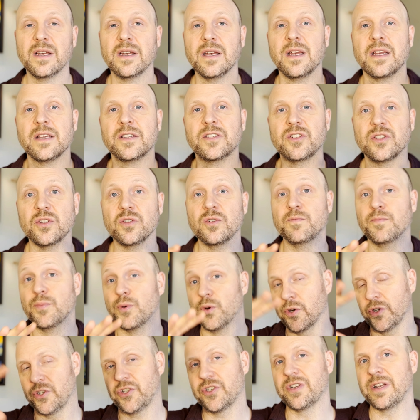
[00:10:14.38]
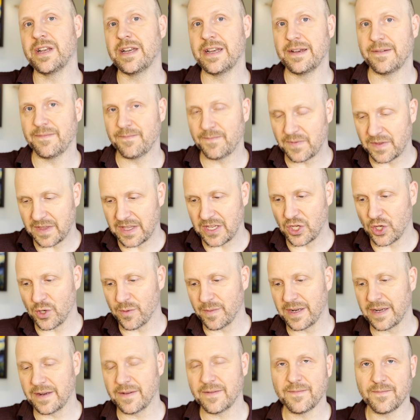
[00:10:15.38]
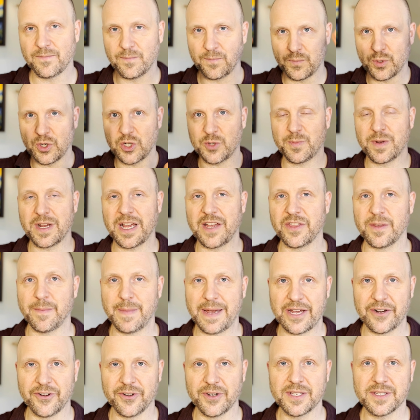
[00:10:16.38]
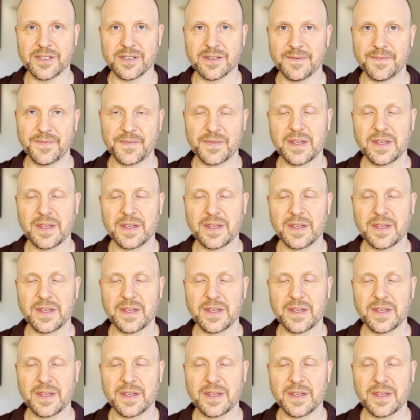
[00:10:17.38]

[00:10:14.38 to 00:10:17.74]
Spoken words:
to push beyond the boundaries.